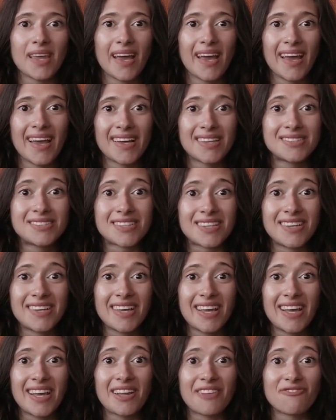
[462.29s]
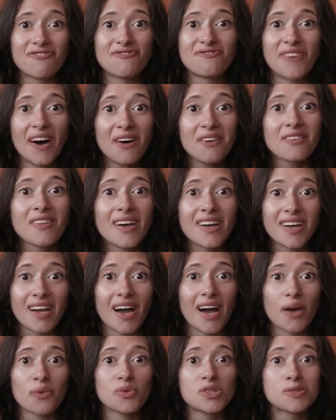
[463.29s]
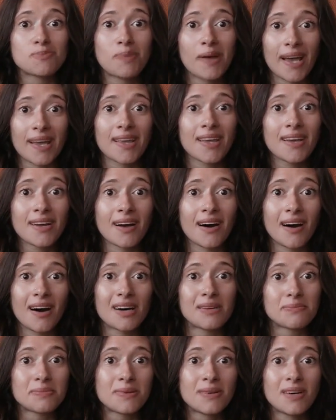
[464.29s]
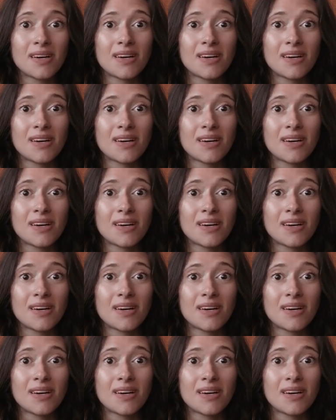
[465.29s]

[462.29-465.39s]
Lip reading: and it felt like I was picking up